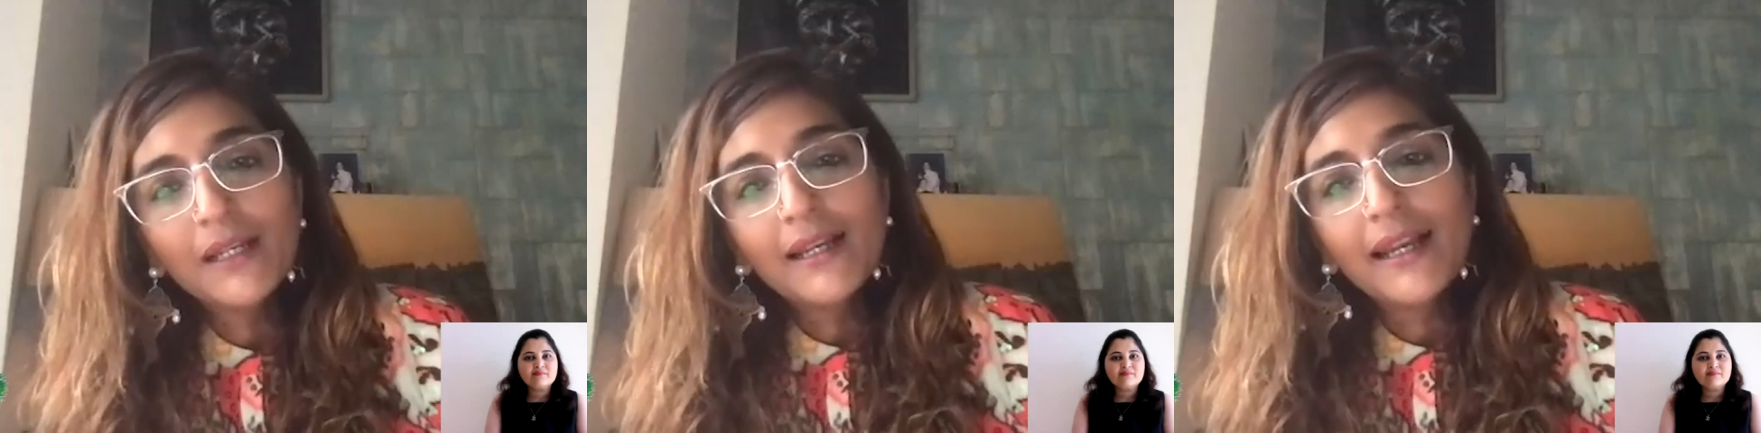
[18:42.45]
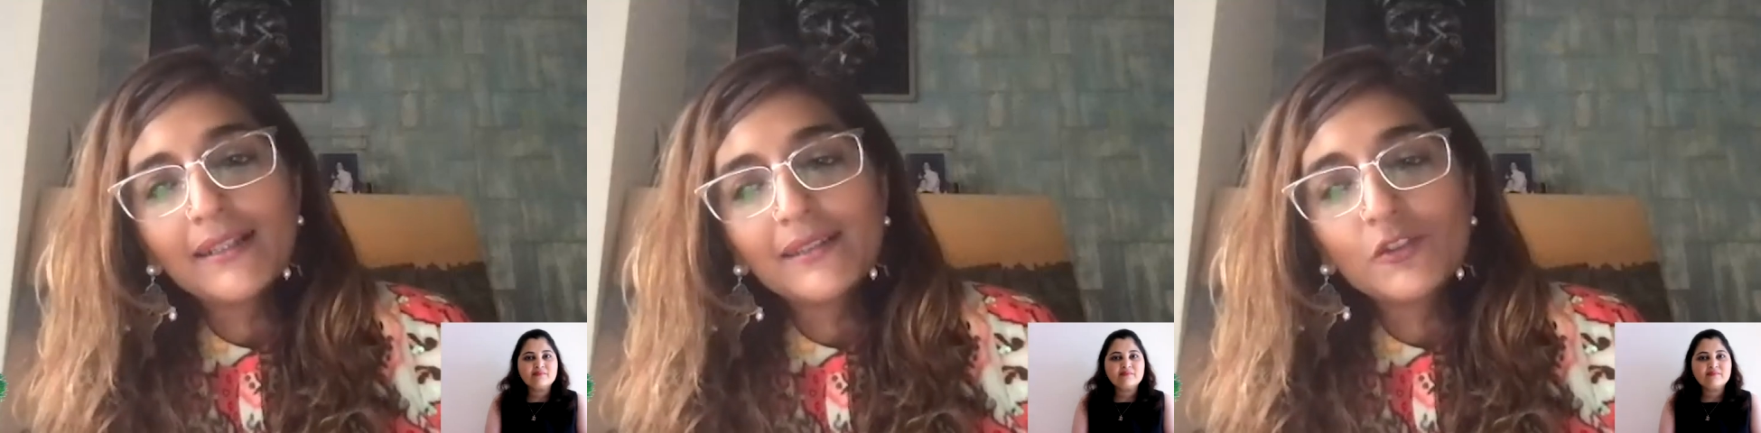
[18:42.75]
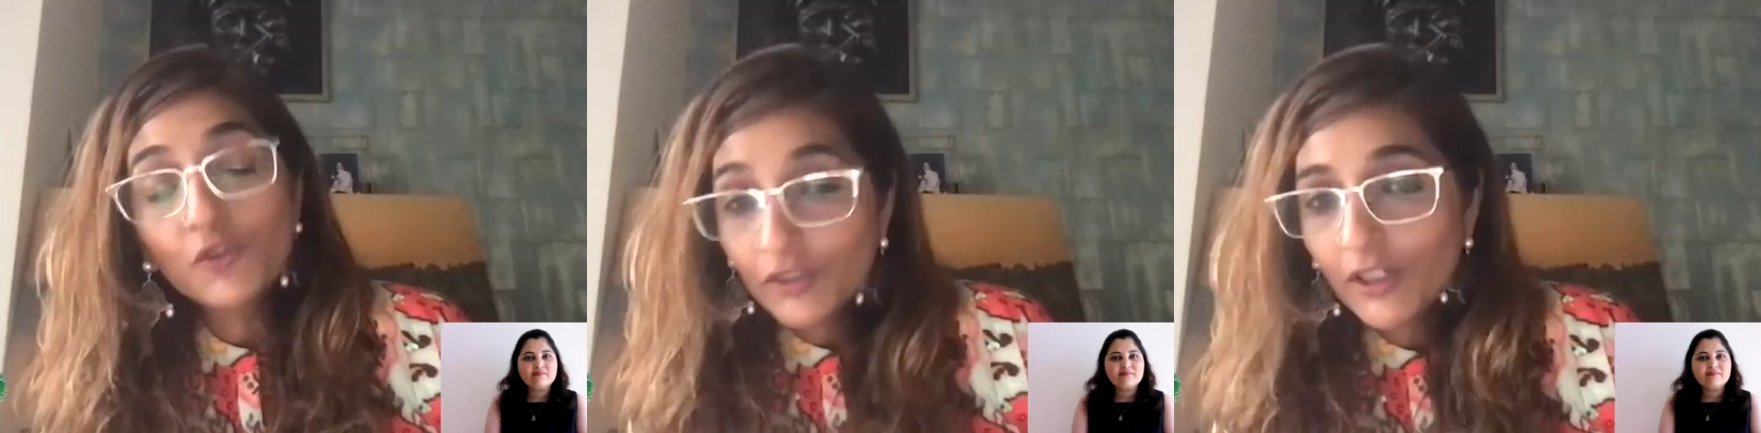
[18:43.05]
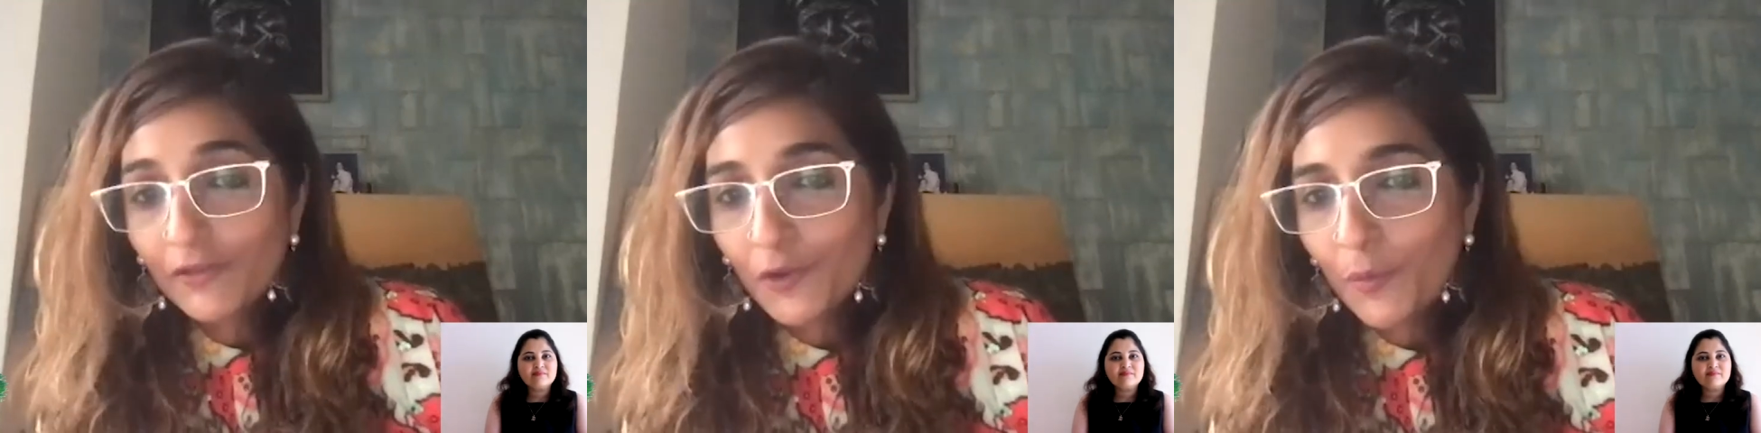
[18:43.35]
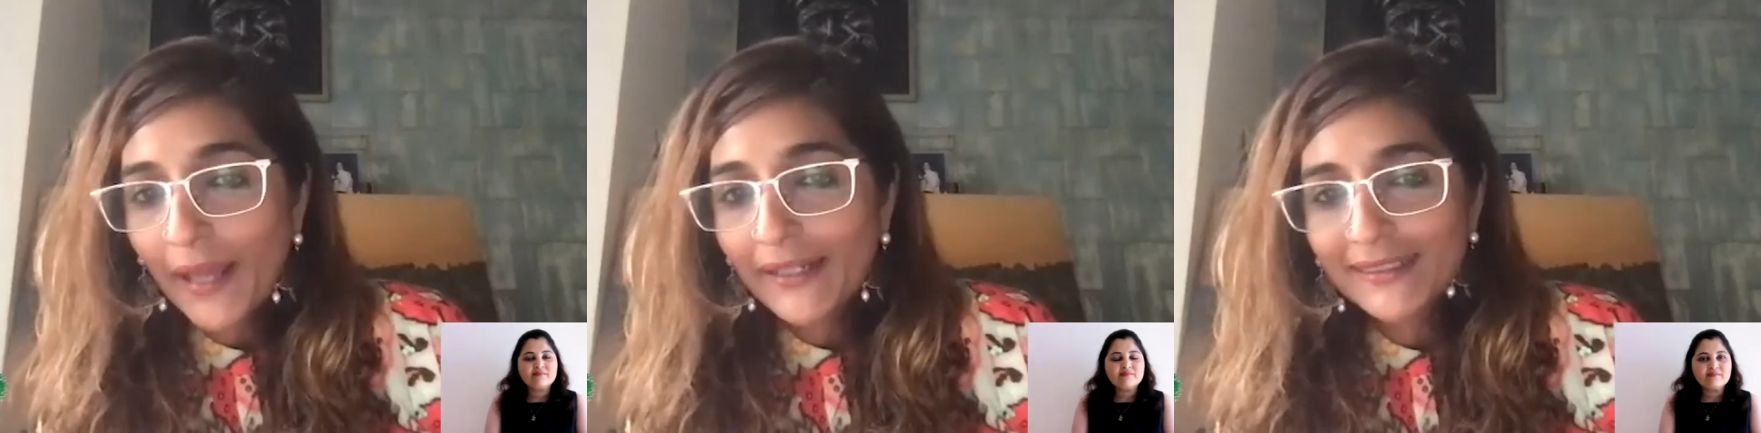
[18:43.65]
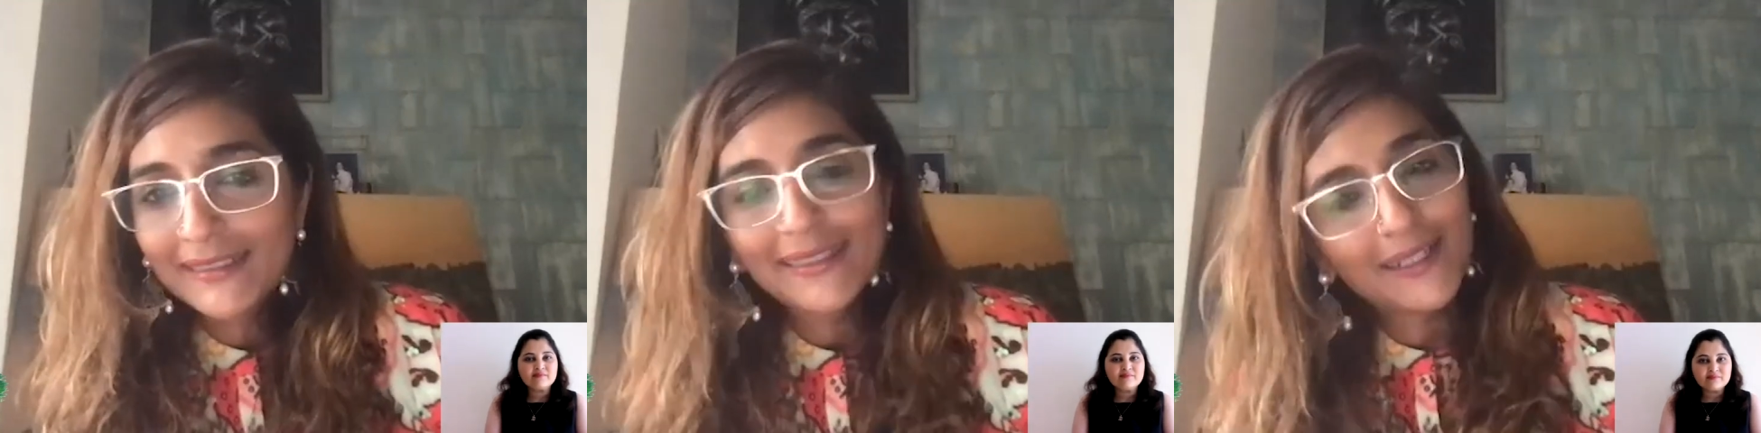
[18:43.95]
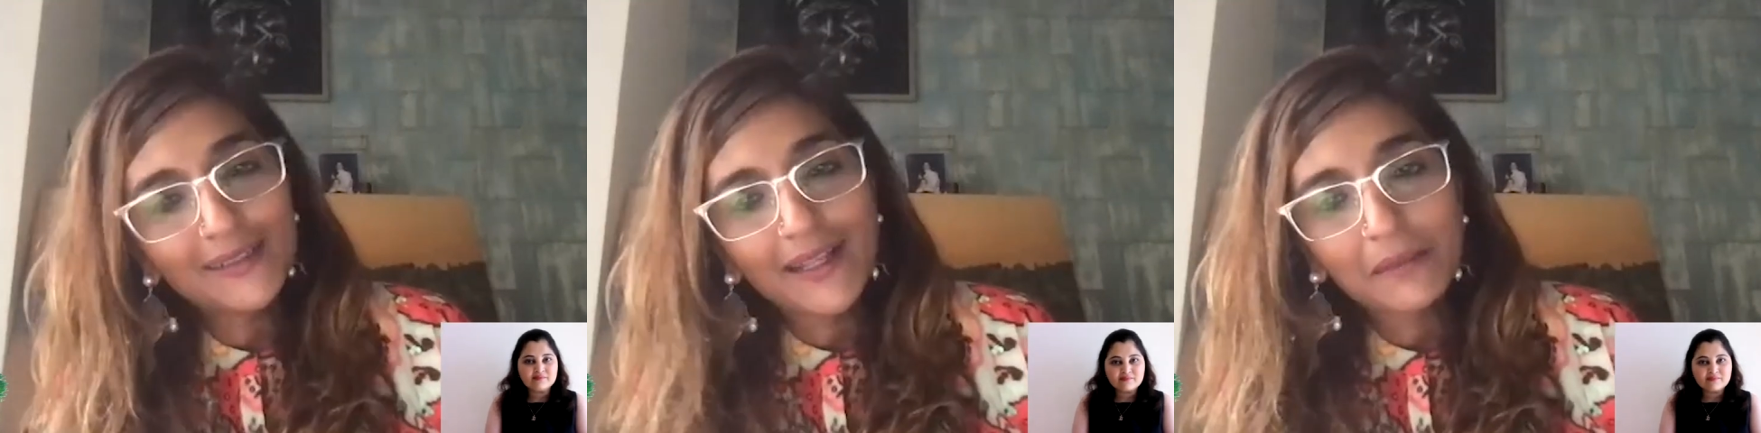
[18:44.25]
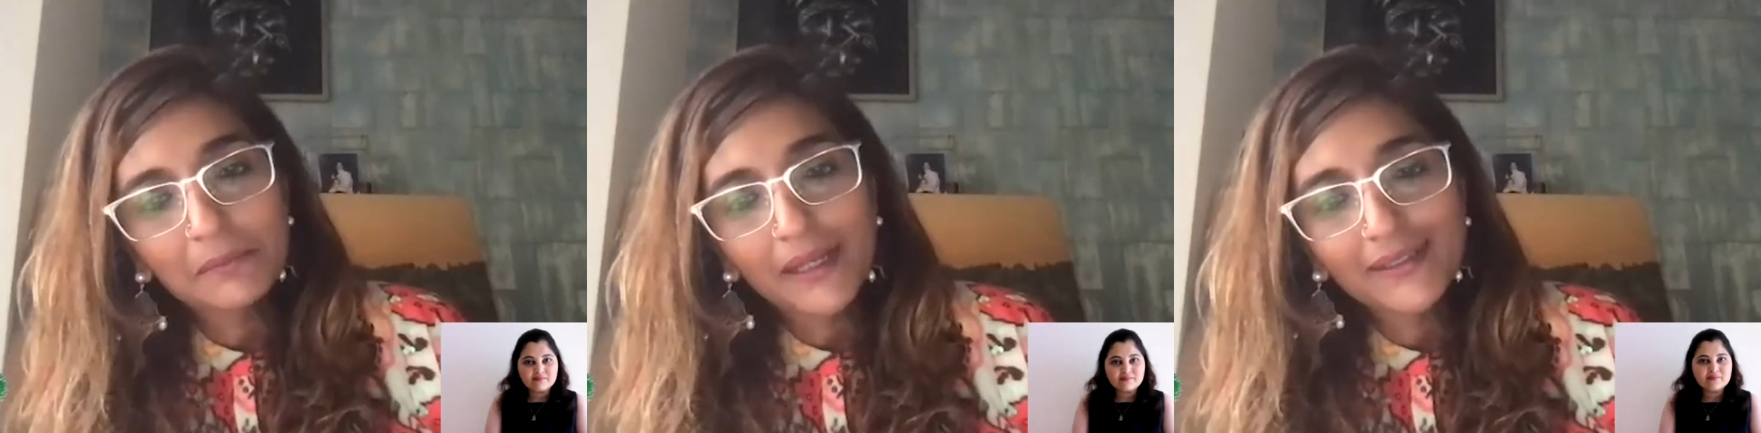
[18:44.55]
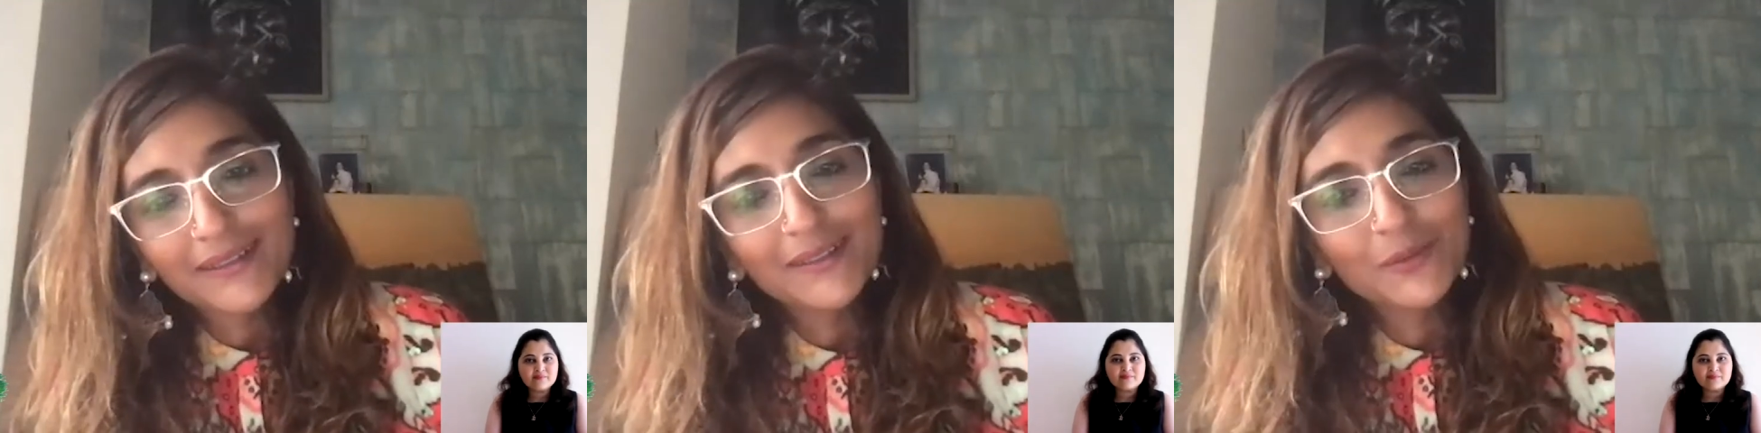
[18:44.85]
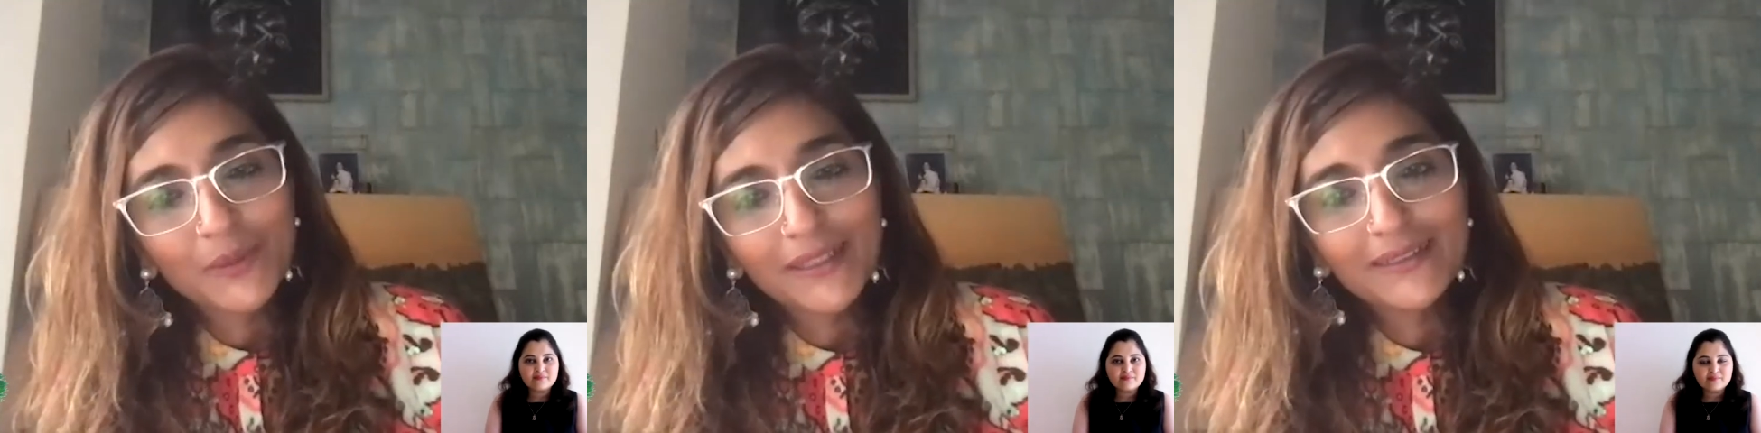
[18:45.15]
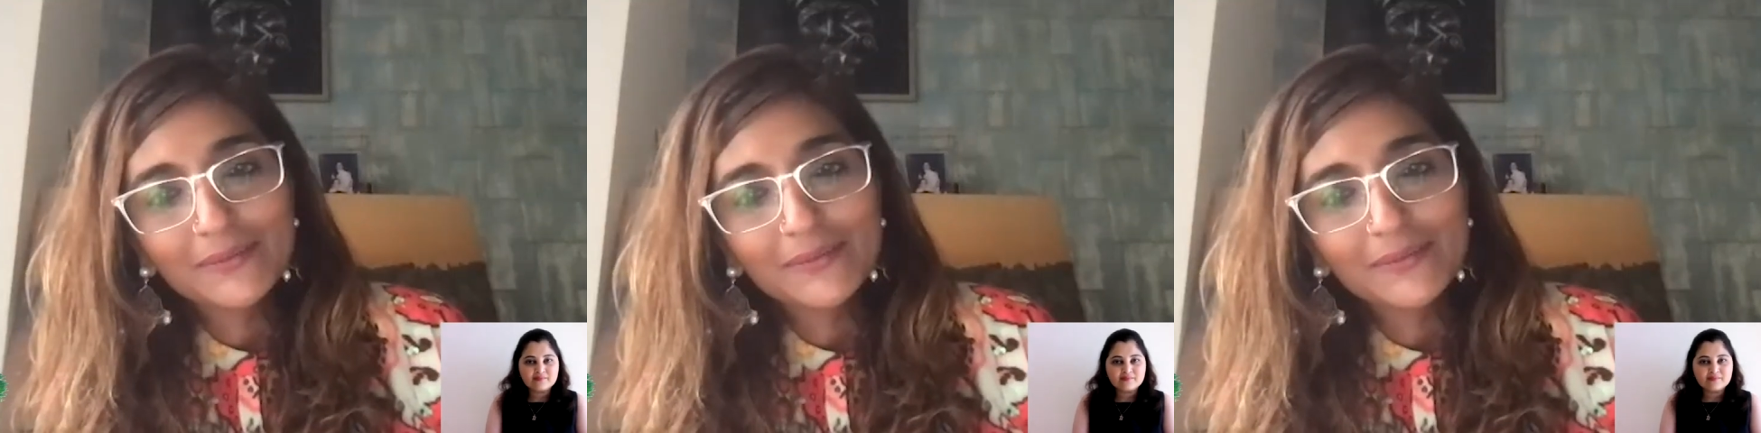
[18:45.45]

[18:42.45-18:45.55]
Speaker 1: and to serve humanity in that manner as well.